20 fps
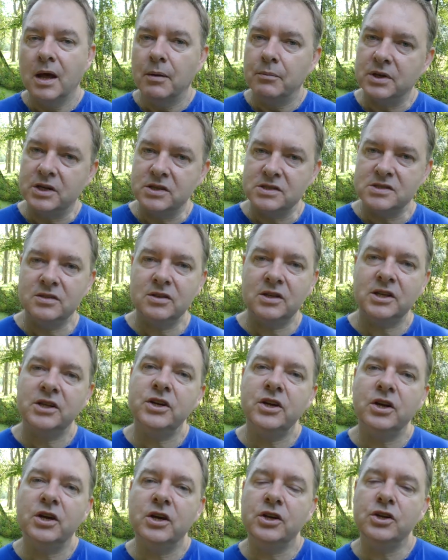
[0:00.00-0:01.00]
but it's not going
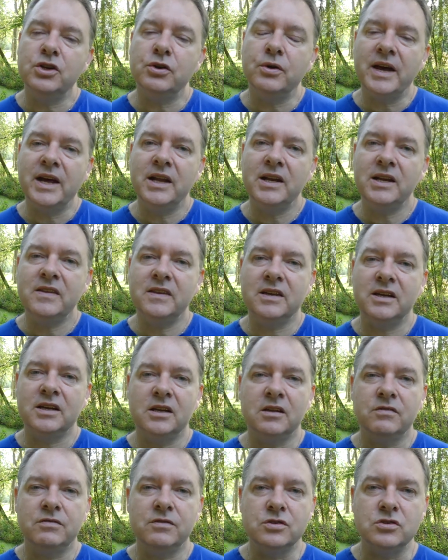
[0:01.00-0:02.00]
to earn you anything
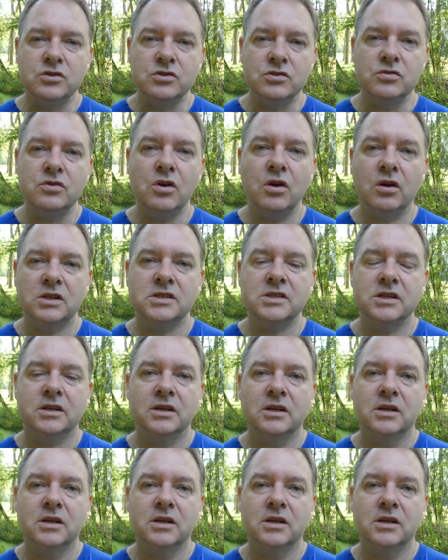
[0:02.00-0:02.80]
if you do not